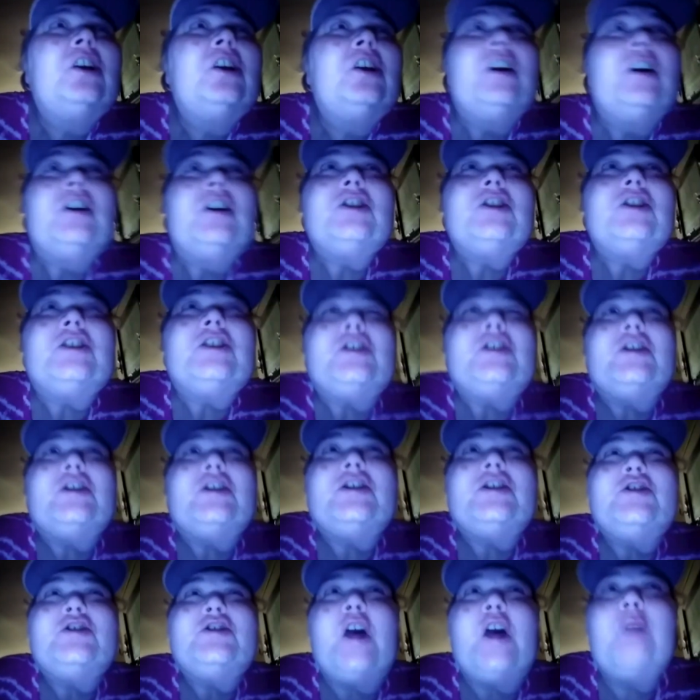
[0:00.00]

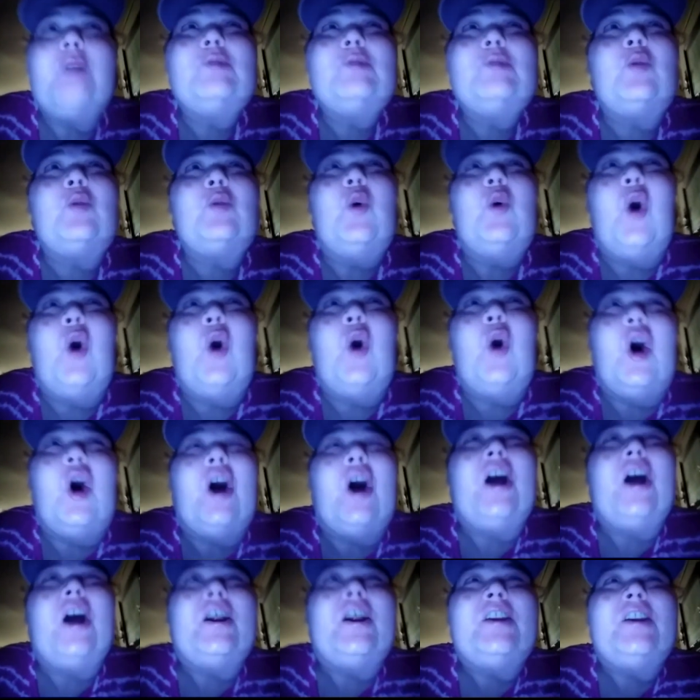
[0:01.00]
number
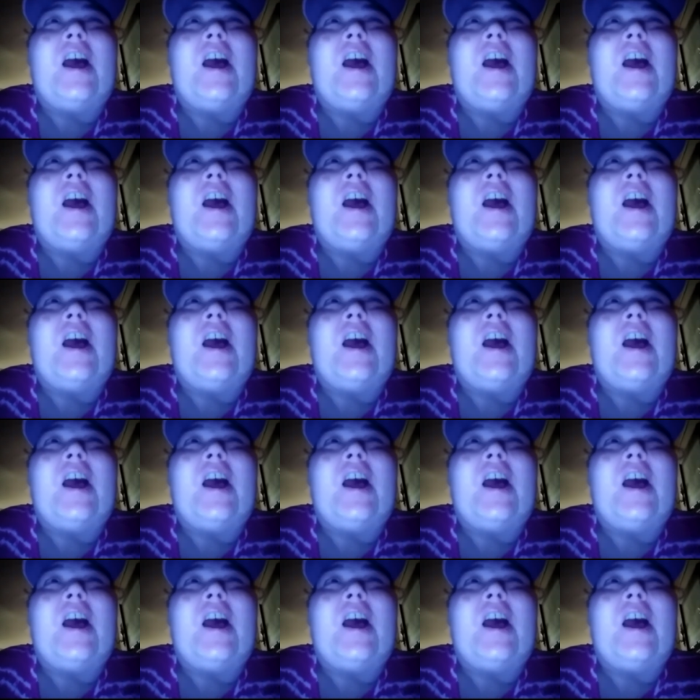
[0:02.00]
one,